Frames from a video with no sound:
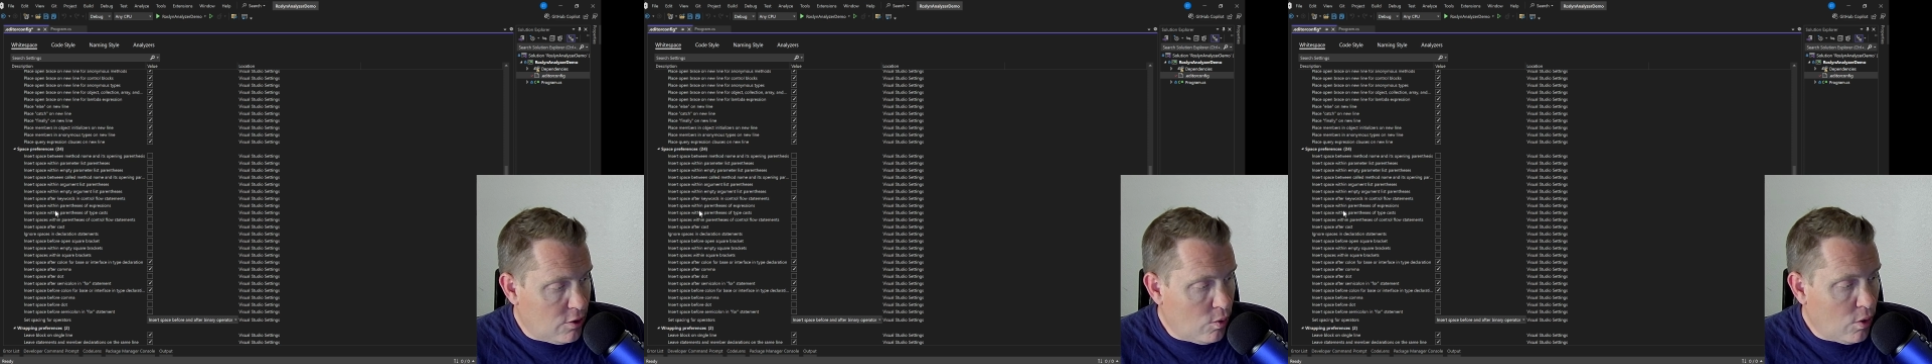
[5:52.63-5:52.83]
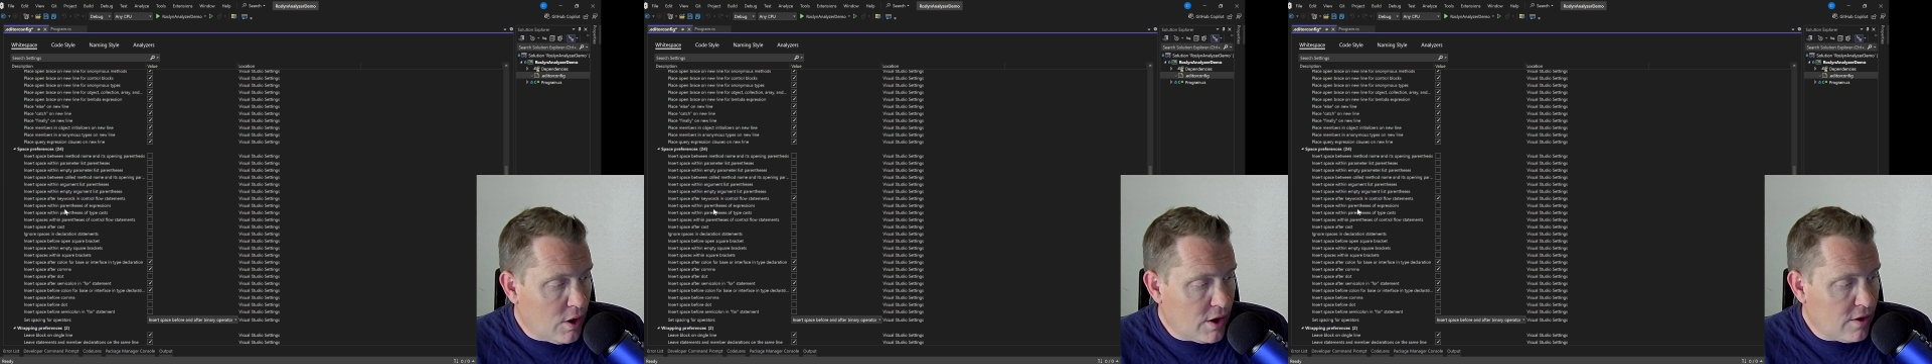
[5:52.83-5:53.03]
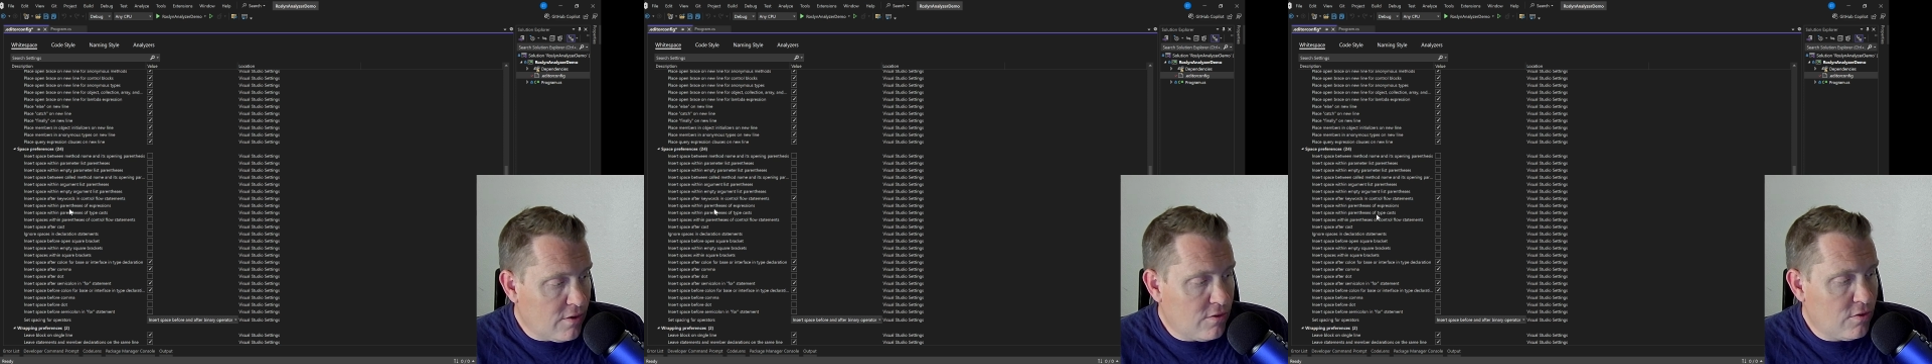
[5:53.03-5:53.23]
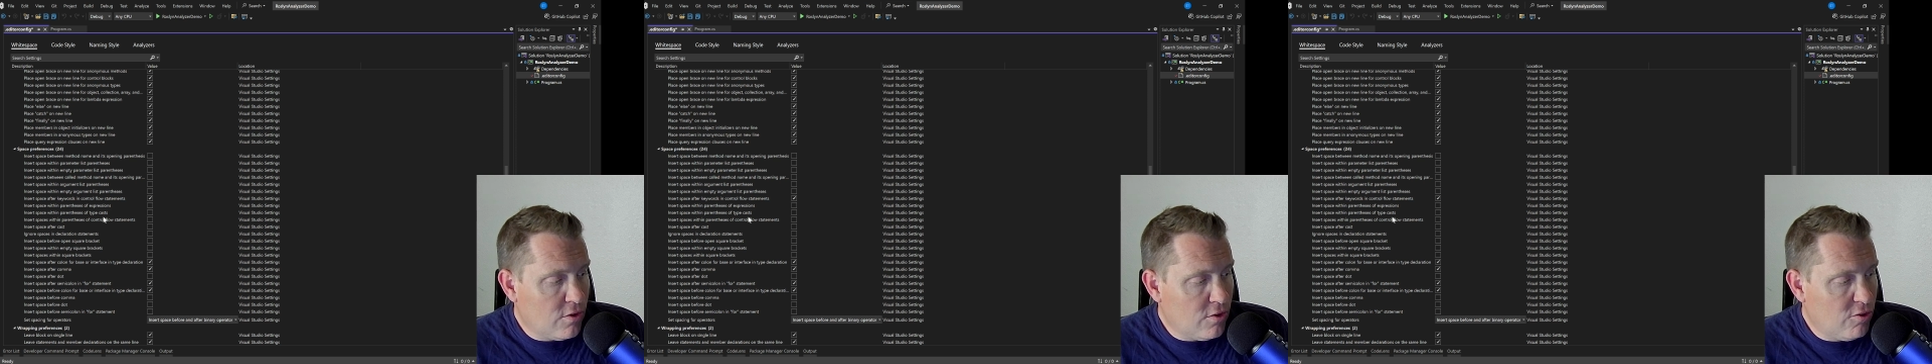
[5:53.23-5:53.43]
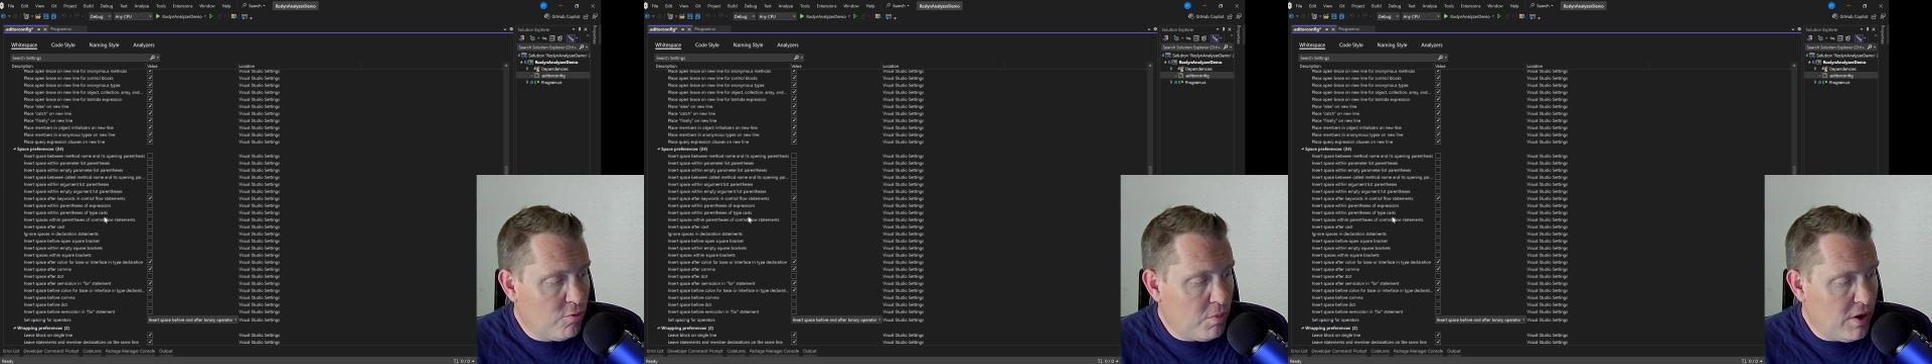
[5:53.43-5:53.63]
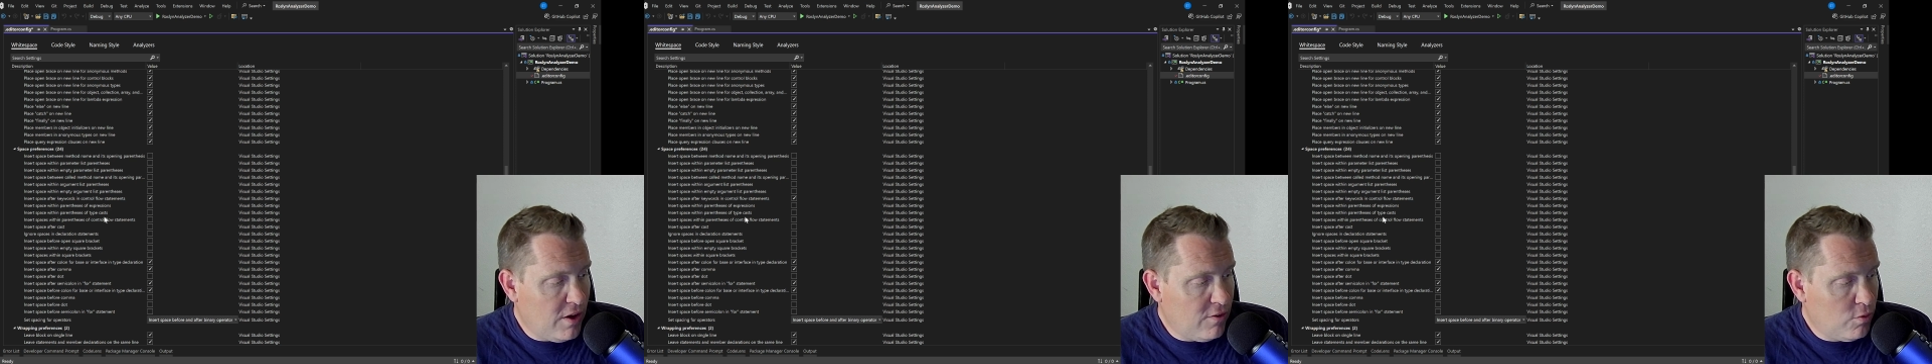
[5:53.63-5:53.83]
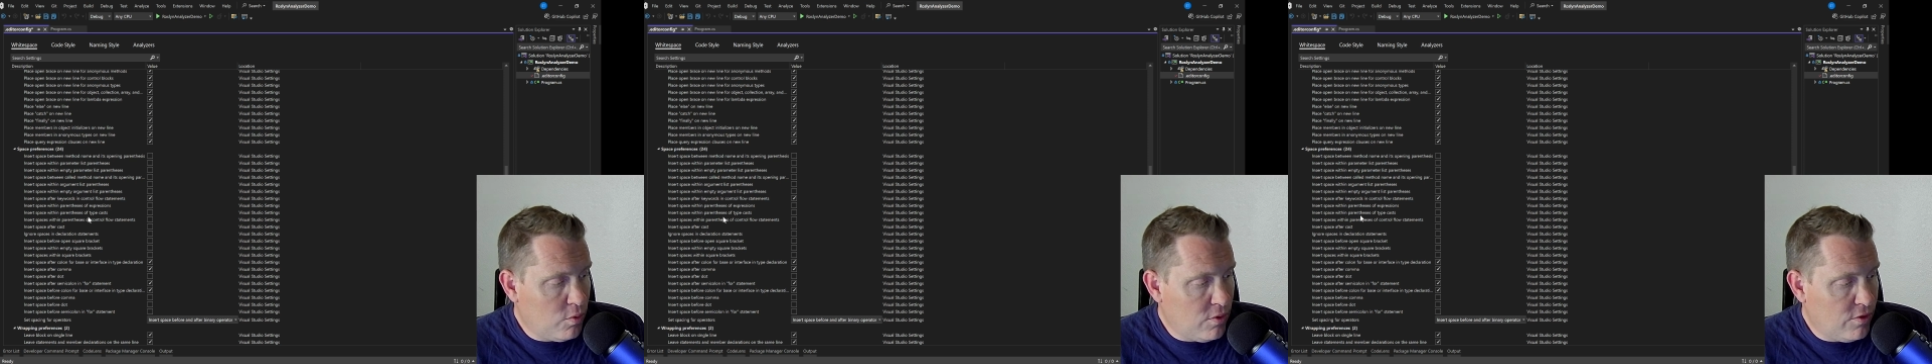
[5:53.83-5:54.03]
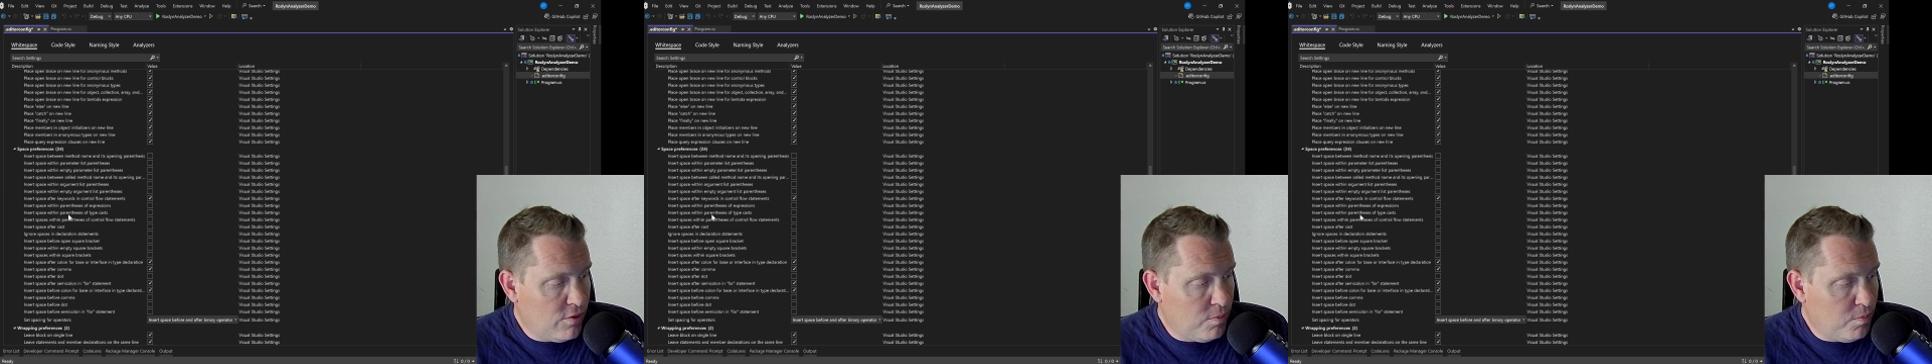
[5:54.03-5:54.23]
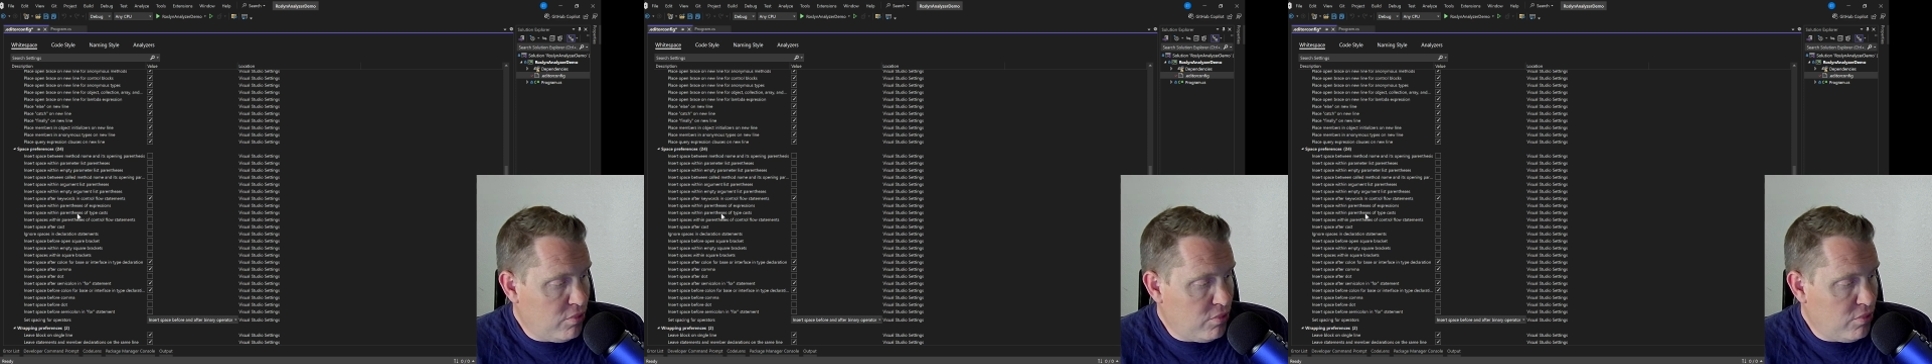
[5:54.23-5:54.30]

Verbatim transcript: want to insert a space with